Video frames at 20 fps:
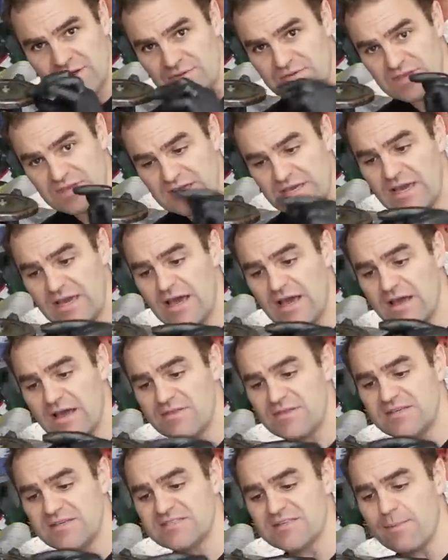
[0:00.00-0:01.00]

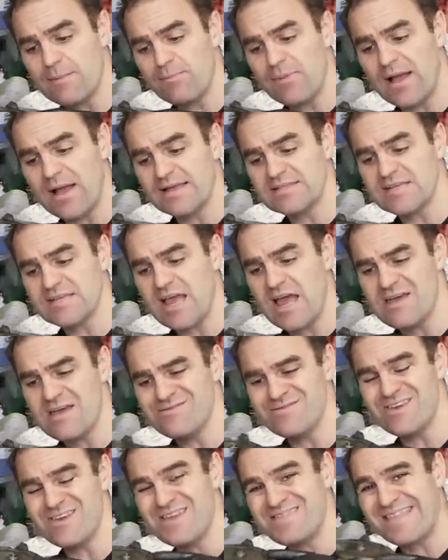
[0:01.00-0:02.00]
these sump plates
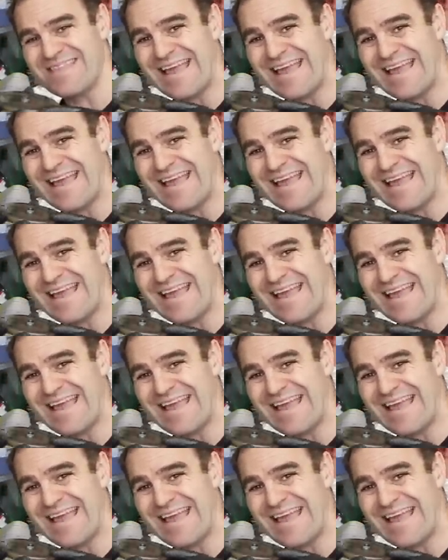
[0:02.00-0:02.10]
and then